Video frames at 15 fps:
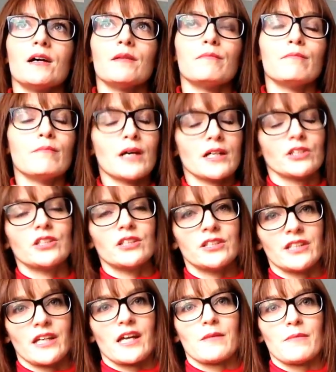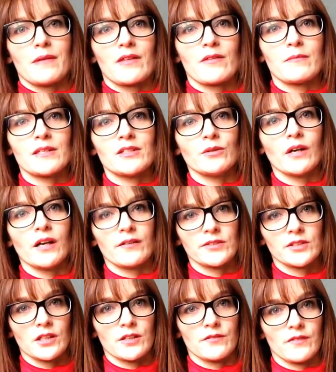much to say about the mental health
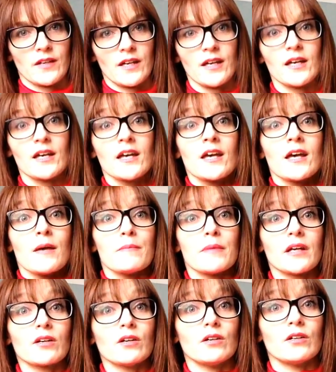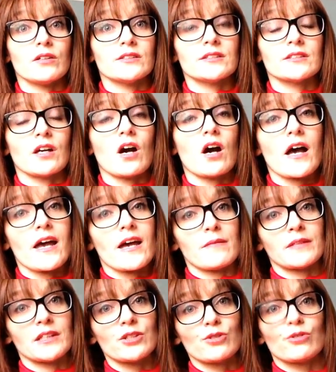side of it because I am
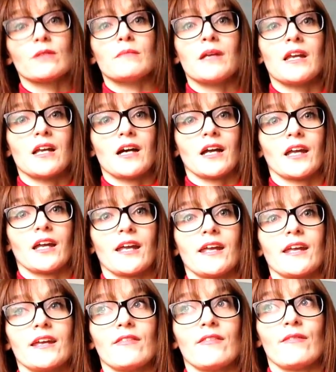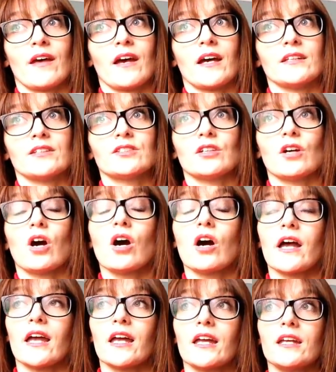extremely lucky in that
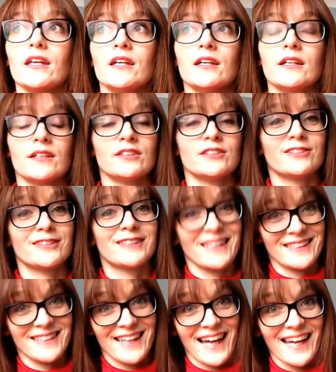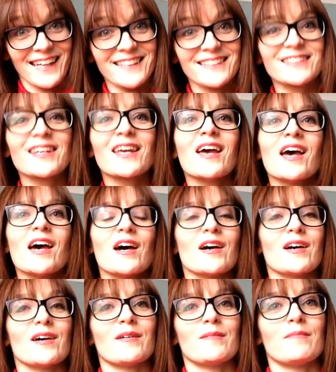I, to date,
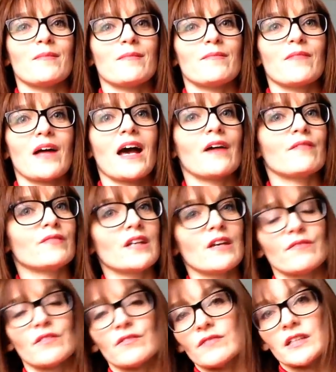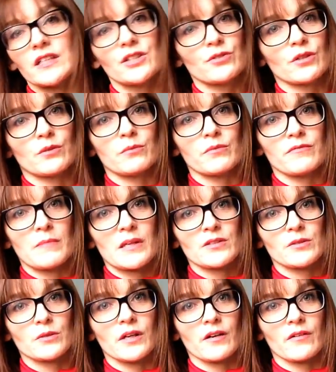um, have never really struggled with
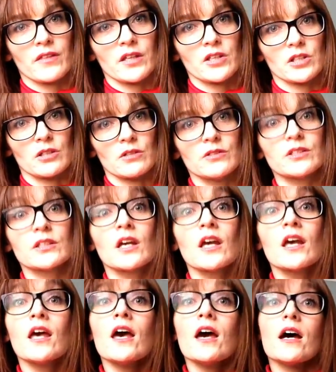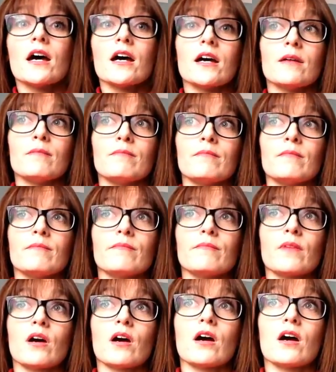mental health issues. Um,
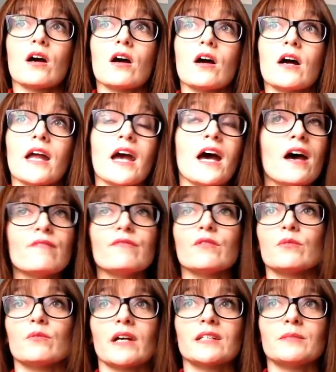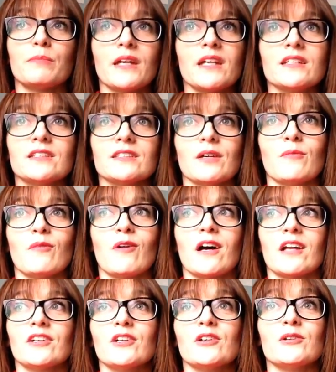I have always been
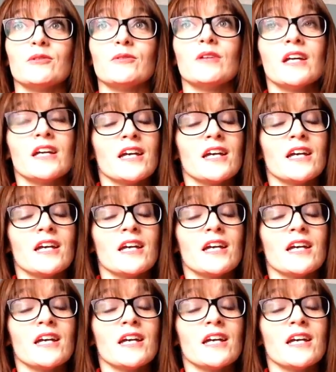someone who